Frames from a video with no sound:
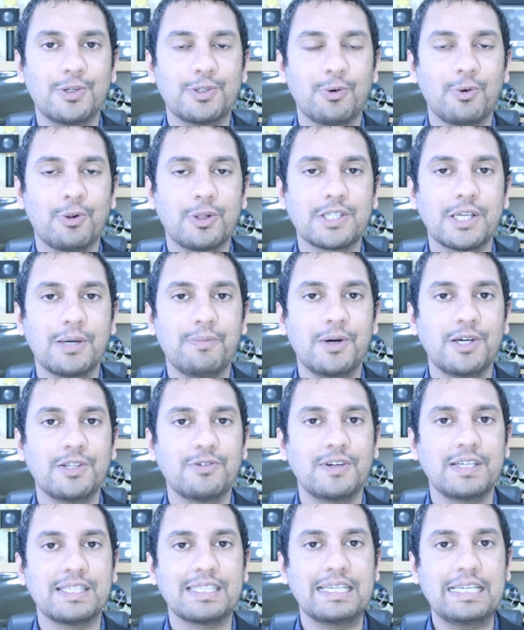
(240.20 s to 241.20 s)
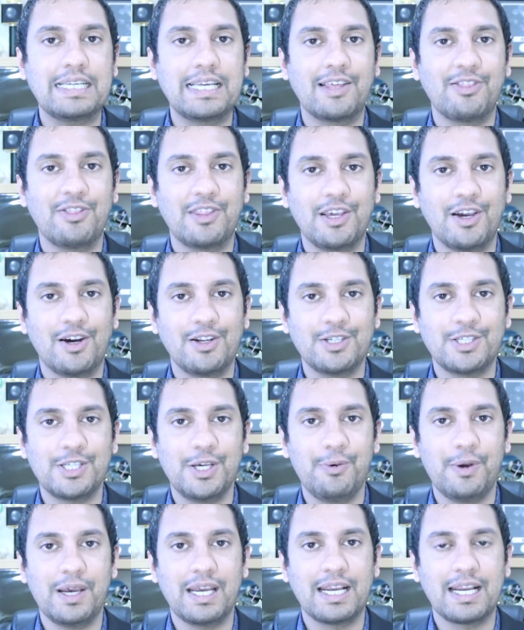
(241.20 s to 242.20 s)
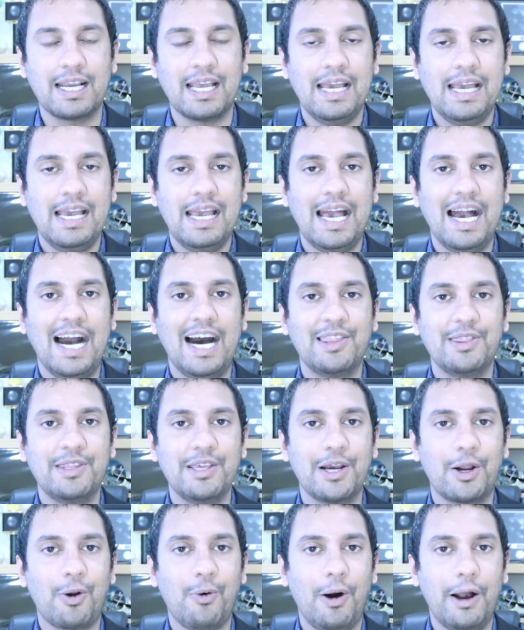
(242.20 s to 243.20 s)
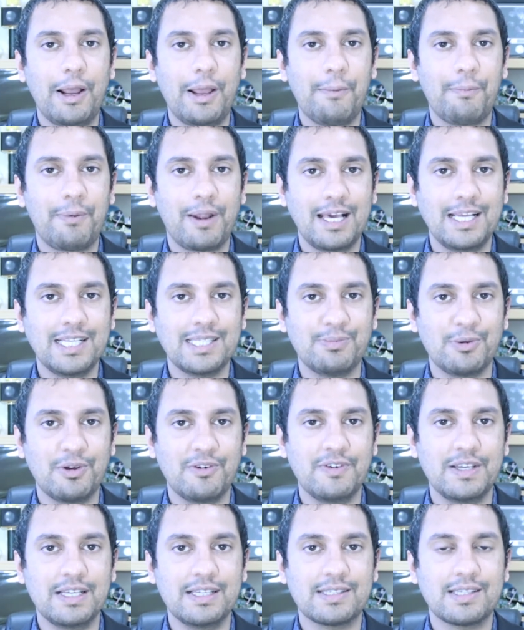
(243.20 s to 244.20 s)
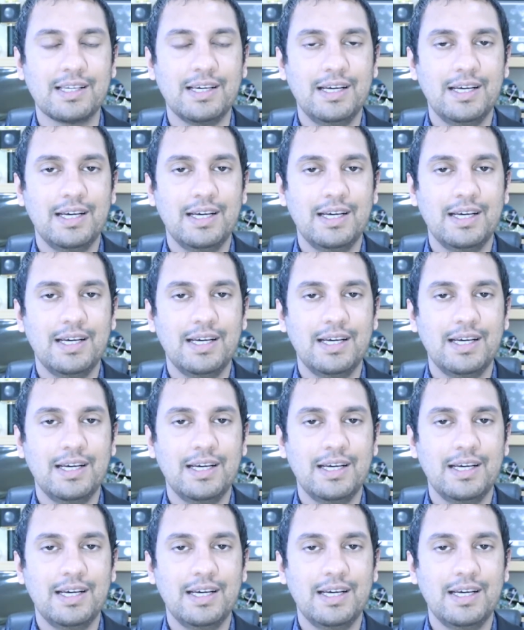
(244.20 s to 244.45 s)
was also most recently in The Undoing and The A Quiet Place movies